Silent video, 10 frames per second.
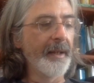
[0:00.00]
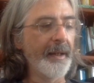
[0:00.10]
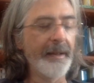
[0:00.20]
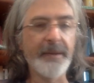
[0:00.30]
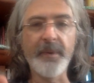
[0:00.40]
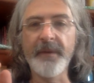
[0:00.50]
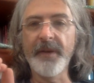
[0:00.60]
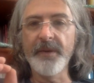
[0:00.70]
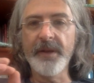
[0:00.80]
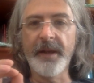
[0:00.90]
It's one of
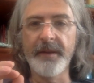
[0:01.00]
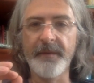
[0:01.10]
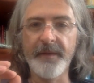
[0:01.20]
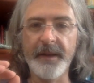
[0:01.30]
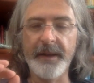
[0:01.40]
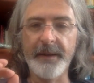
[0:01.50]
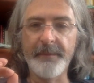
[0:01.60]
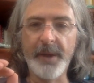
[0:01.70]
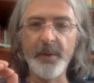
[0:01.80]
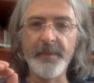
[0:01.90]
those kind of
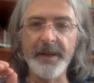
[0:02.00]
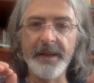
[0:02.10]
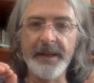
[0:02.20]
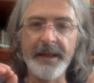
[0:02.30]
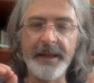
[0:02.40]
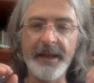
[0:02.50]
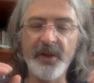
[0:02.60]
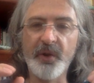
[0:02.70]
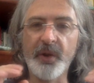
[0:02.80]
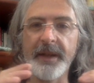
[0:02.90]
moments in
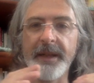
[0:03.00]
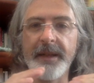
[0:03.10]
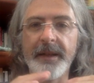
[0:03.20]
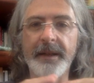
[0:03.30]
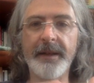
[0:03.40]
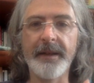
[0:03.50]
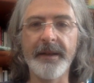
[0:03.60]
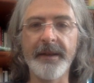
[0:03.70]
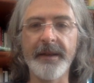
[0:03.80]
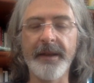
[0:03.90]
history
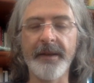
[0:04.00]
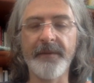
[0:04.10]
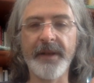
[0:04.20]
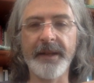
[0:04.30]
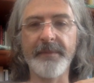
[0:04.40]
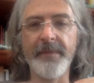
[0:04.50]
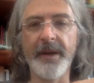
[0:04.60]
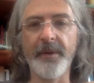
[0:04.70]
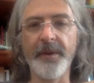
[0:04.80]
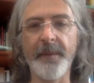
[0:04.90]
that kind of takes
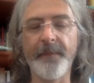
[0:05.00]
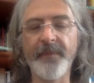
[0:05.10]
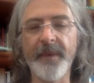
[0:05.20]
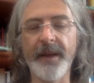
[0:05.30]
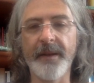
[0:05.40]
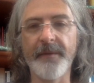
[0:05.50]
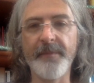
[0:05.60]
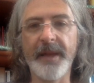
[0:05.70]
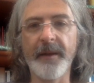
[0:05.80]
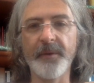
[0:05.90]
on kind of
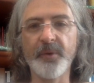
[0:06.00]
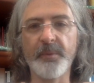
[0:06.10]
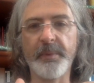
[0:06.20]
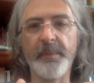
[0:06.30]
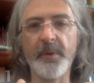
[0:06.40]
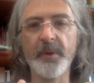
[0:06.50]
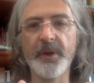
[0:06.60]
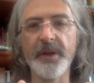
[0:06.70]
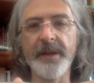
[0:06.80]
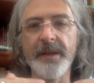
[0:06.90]
mythological
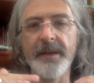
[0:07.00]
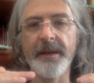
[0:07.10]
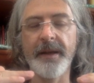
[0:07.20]
proportions.